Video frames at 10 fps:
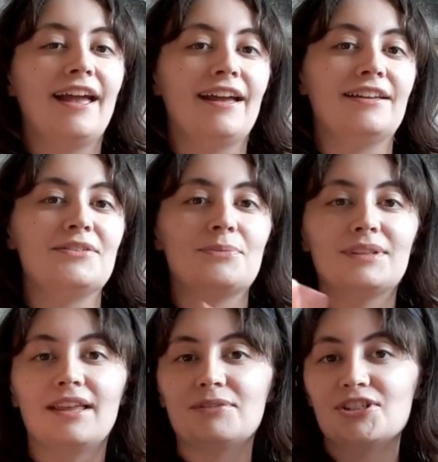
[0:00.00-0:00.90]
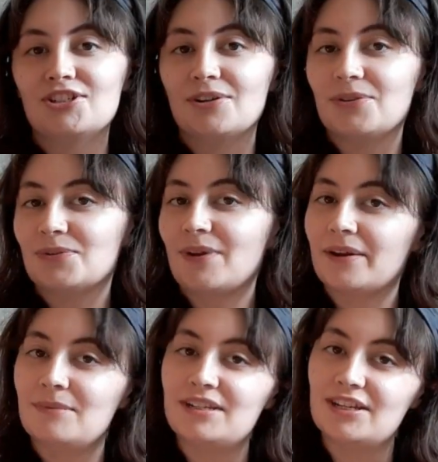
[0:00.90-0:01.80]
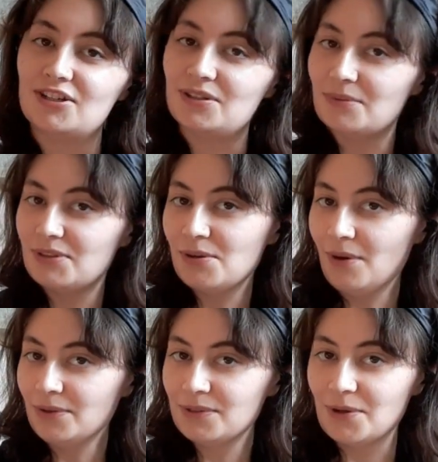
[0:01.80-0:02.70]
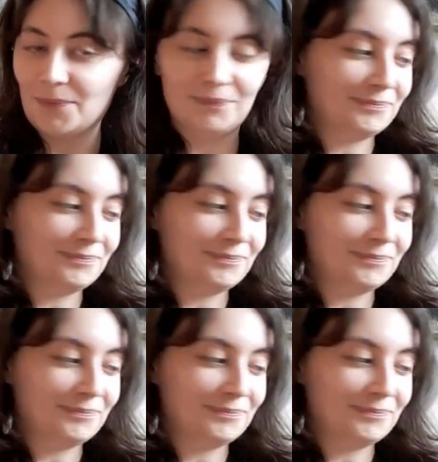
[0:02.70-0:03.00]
and would love to share those recommendations with you also.